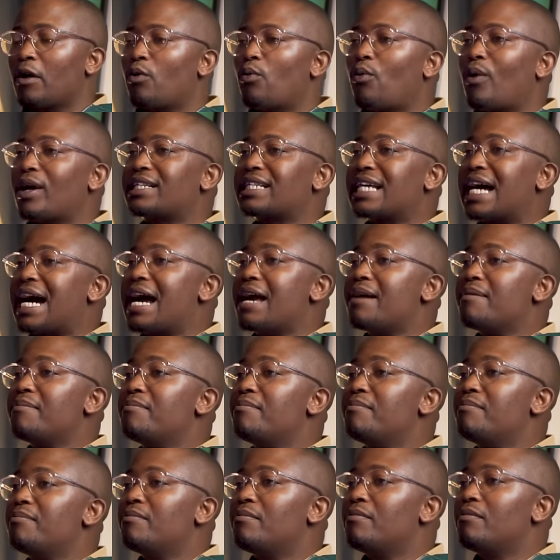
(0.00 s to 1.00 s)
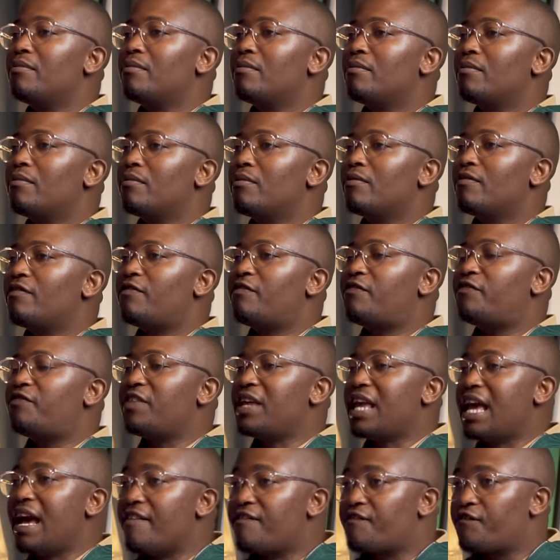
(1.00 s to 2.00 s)
What I'm
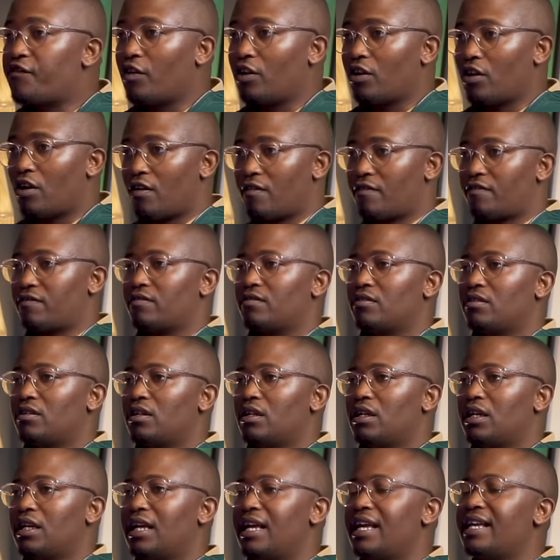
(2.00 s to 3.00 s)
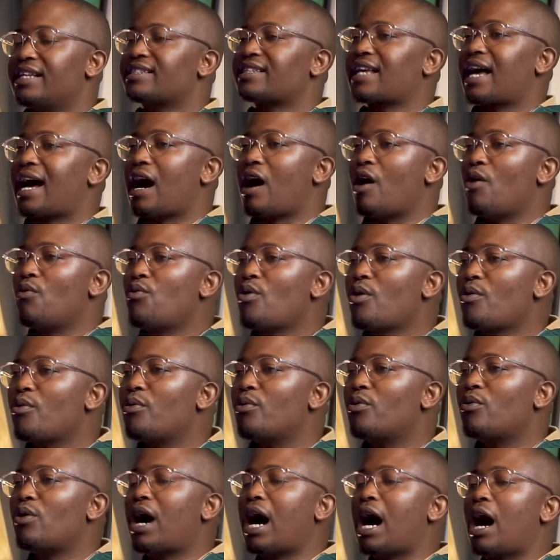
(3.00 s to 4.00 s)
fearful of is how
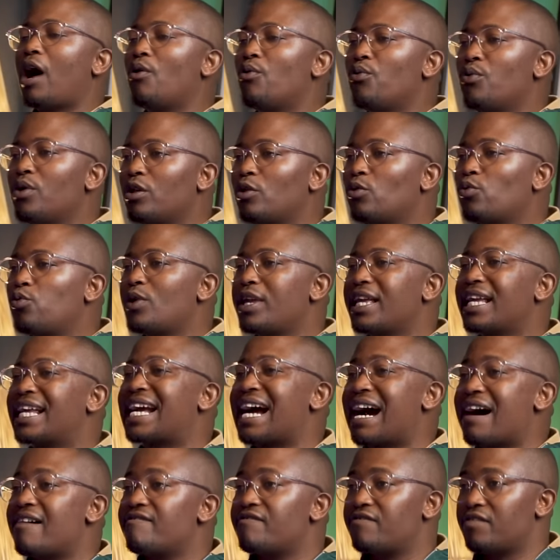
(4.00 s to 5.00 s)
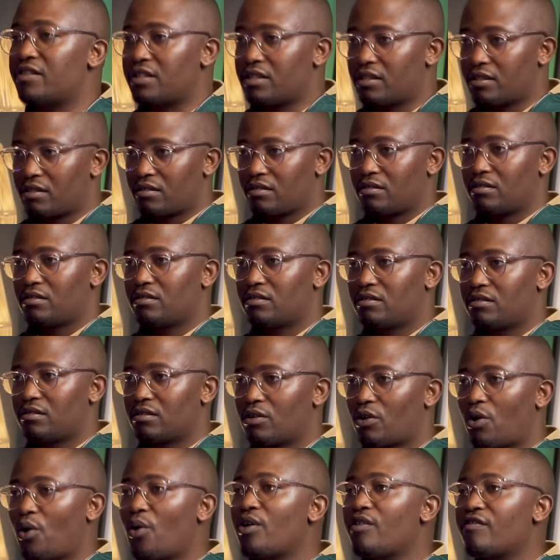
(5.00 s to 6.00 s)
will we govern
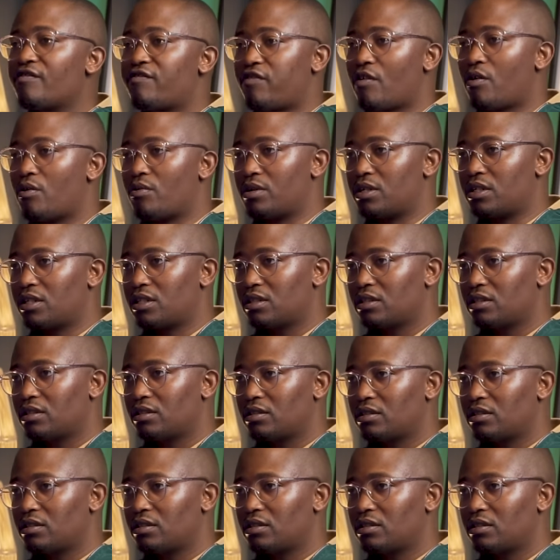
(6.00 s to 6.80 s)
going forward?